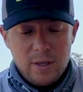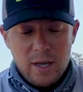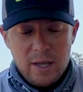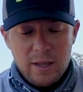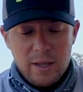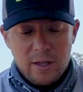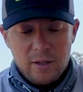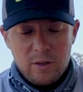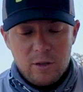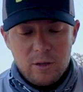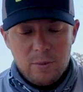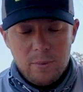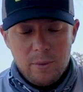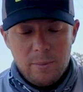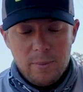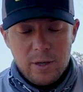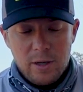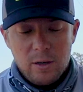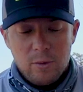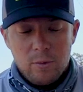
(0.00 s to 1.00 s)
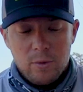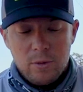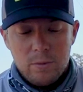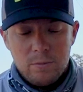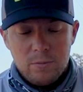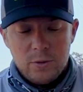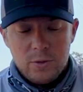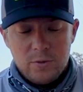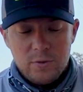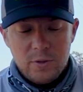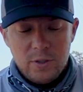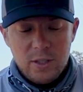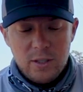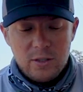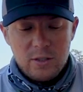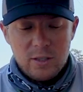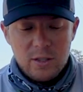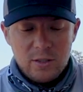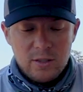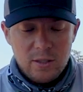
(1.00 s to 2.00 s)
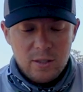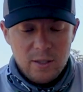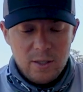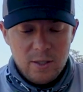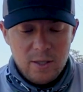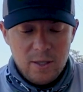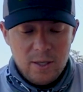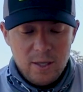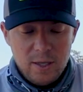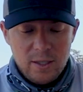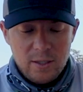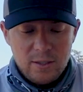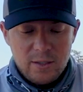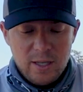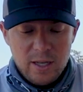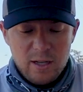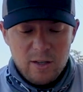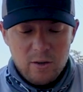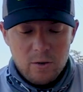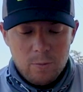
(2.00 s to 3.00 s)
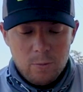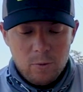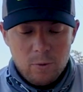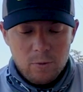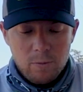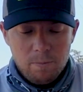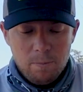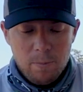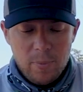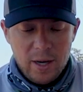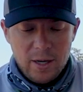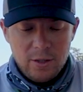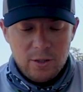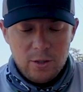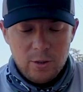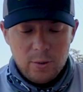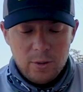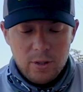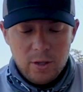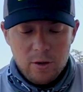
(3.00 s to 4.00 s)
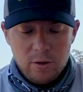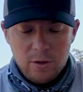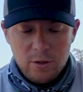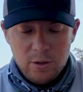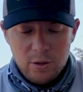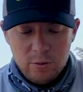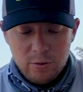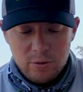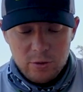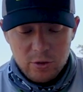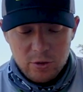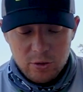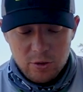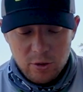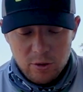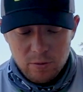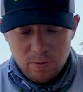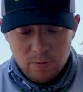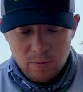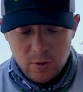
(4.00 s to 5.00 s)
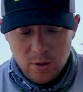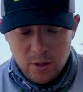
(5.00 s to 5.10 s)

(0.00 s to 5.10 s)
I like a little bit bigger worms for these because it's got a little more bite to it. And all you do is just start